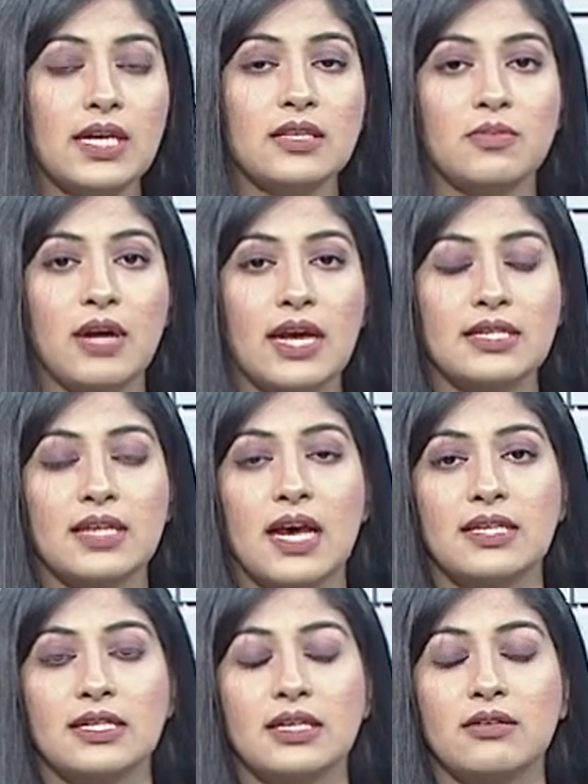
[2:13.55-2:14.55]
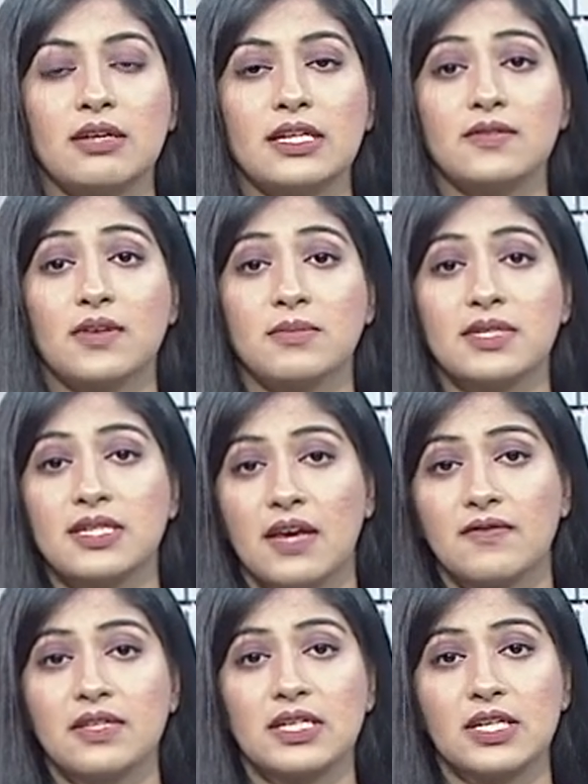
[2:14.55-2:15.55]
the price has increased from
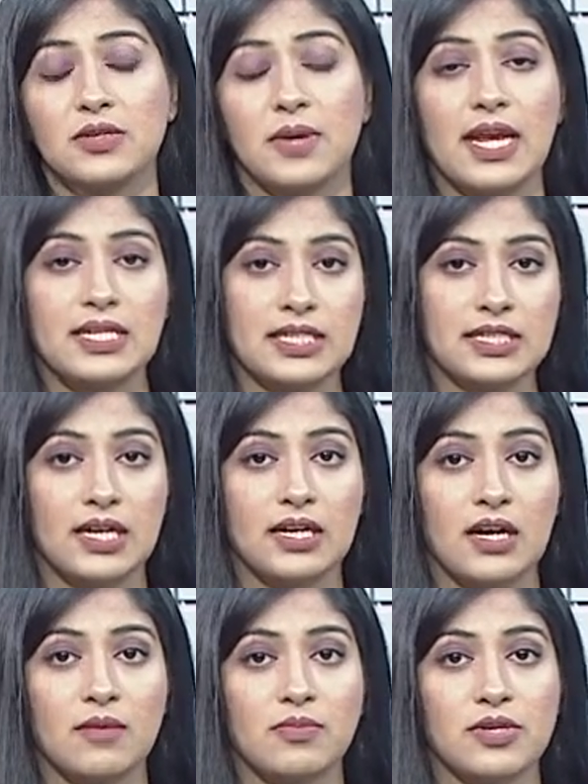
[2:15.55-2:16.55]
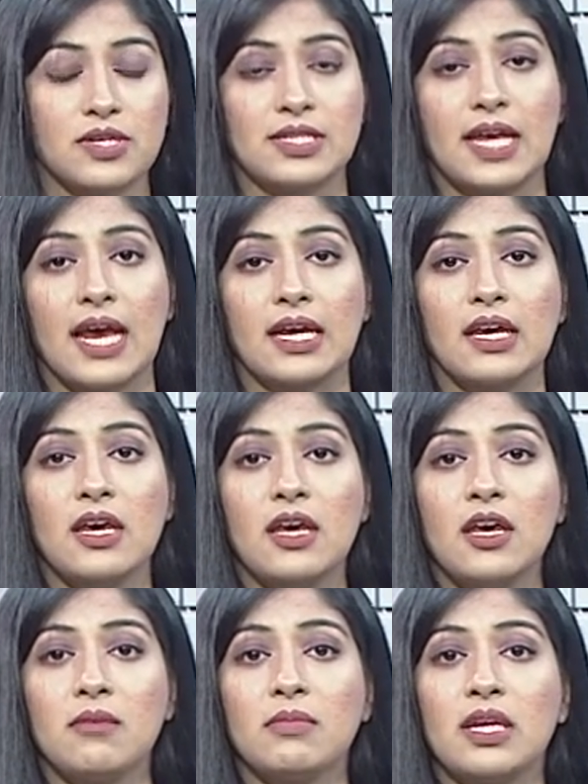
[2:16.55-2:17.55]
70 to 80 taka per sack.
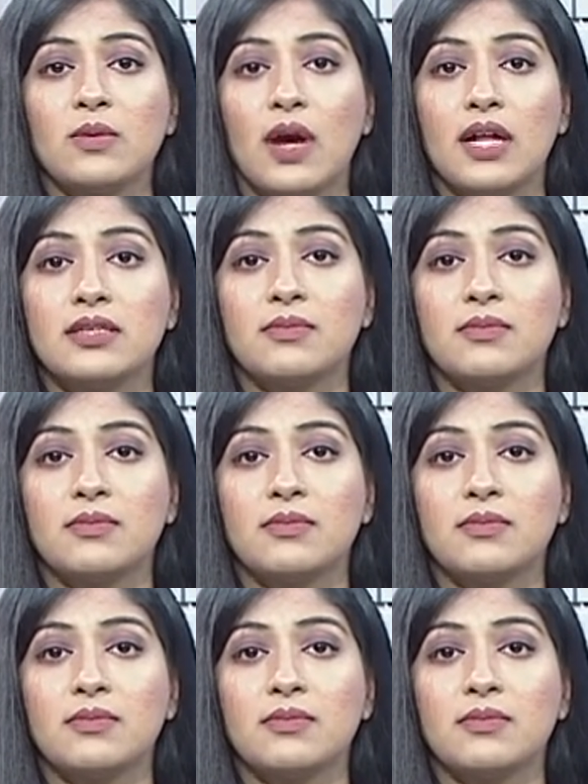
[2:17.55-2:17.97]
Meanwhile, the